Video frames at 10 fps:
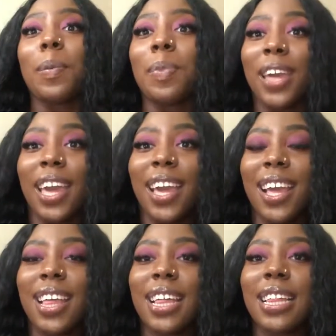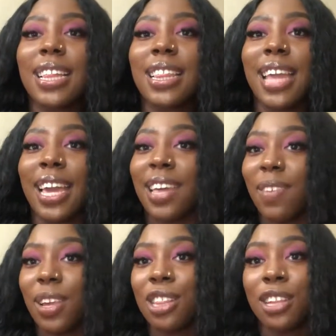but they give
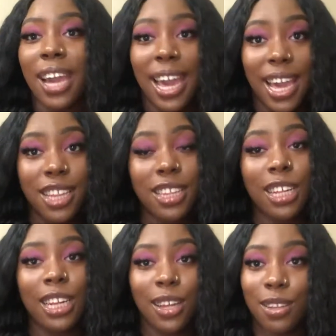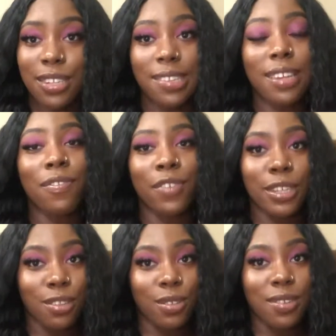us trash closures and
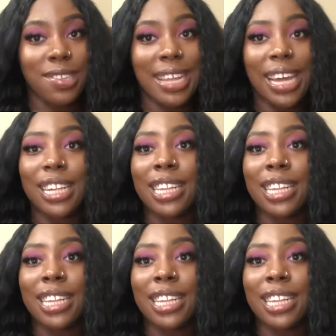frontals that